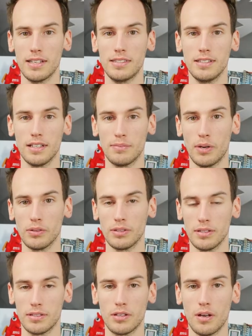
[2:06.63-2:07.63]
testing about
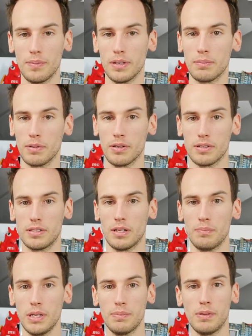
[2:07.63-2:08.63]
this topic, because
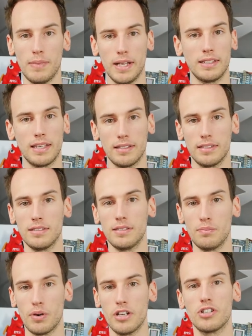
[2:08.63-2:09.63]
some people might get
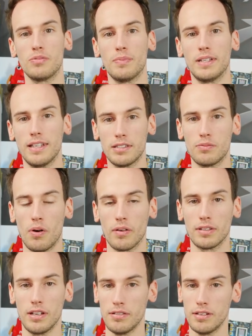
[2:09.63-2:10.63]
this impression, but that's
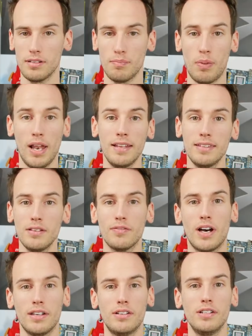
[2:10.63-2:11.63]
wrong. There are plenty
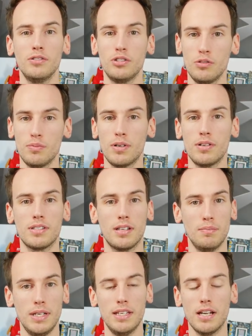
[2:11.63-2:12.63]
of other YouTubers
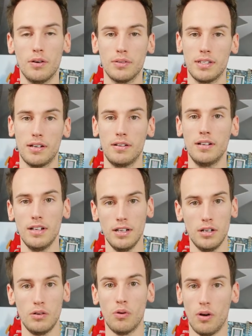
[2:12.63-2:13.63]
and media out there
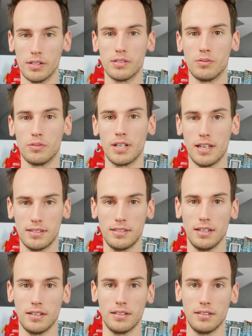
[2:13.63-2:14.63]
who are also
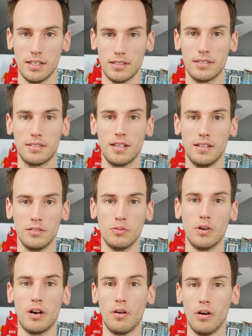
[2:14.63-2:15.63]
testing this and
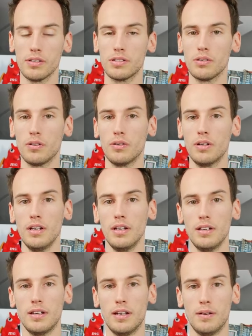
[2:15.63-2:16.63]
who are also,
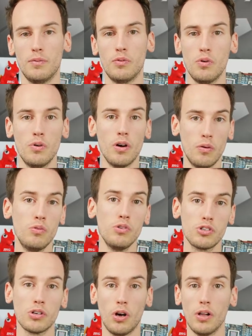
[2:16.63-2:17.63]

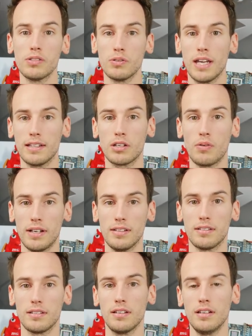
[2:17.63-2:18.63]
who should also get
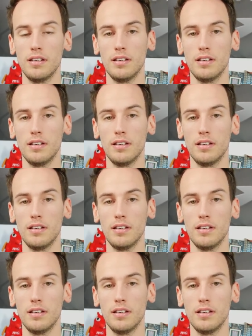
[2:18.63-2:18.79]
credit